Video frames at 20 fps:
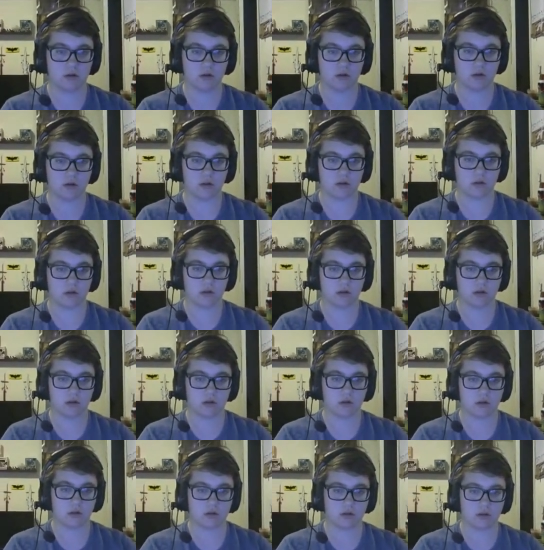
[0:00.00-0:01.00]

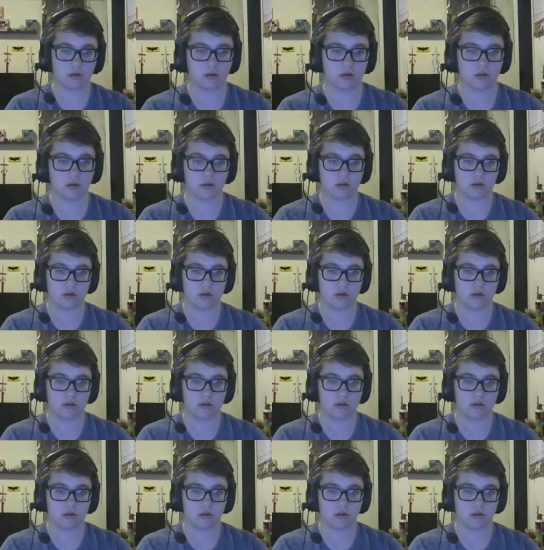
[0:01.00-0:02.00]

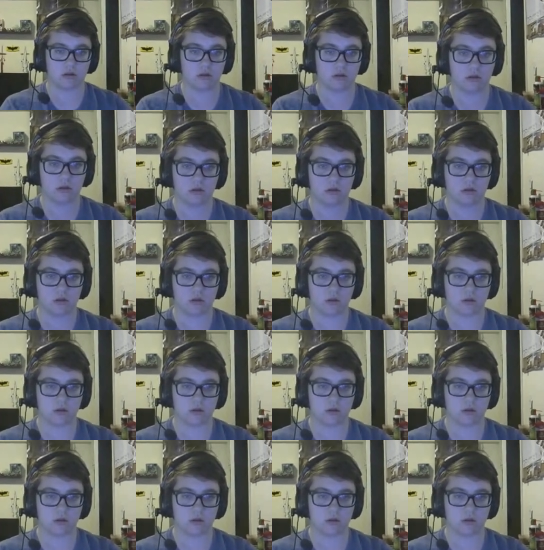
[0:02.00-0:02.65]
Nothing is said.